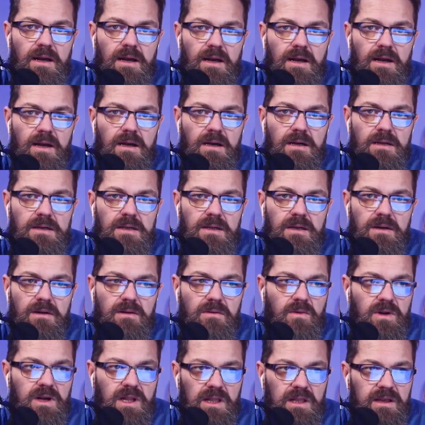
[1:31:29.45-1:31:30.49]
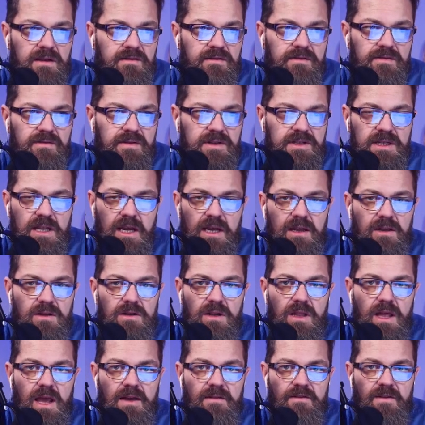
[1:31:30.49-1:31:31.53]
to live a
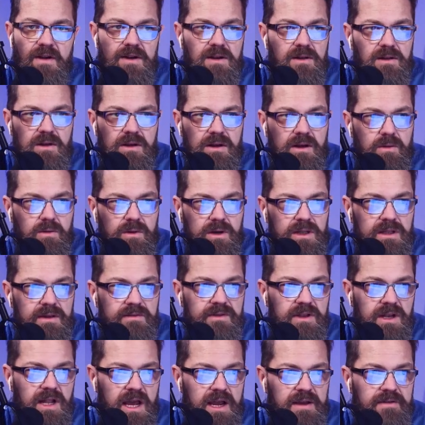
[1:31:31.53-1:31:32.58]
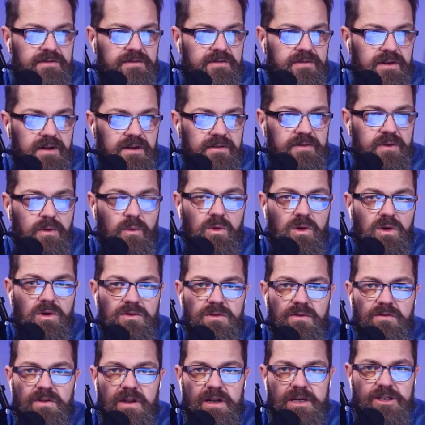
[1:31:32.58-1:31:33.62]
secular life. I no longer want to live the life of the
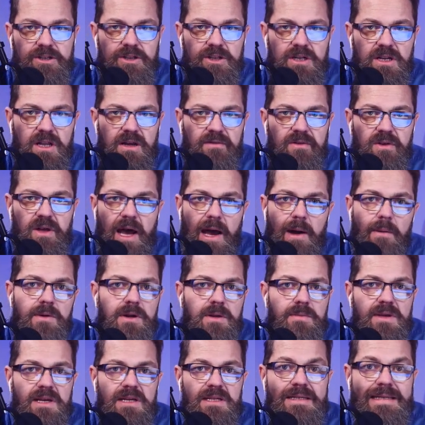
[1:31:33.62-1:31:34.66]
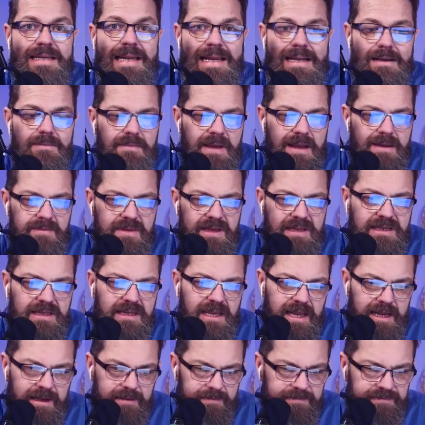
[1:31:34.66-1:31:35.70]
world, the flesh, and the devil. I want to be a saint. Make me a
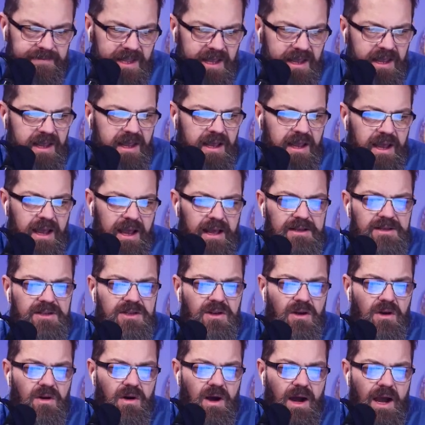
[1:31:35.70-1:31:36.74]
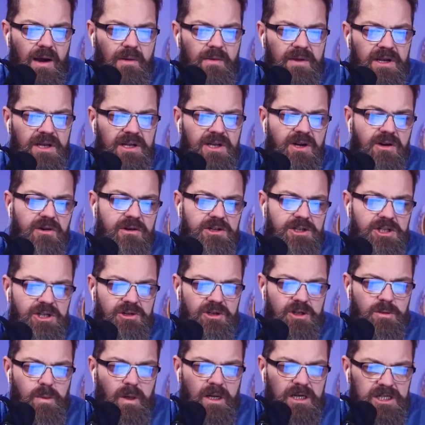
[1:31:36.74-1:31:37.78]
saint. And so I would
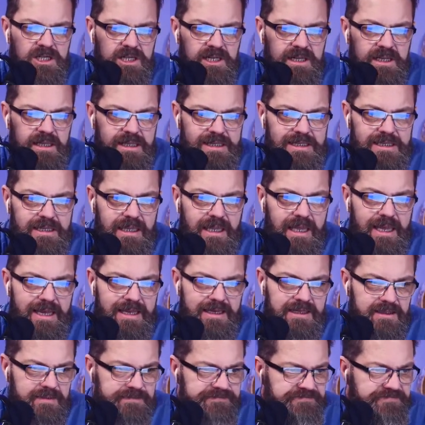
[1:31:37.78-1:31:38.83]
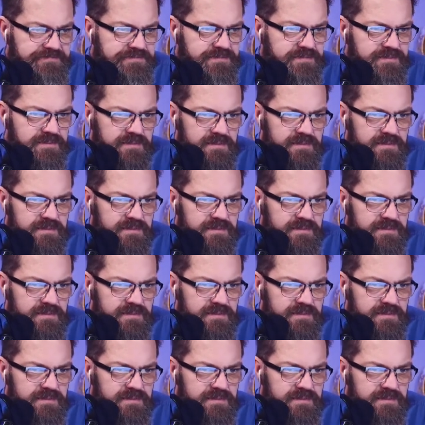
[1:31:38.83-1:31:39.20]
encourage you, especially this Lent,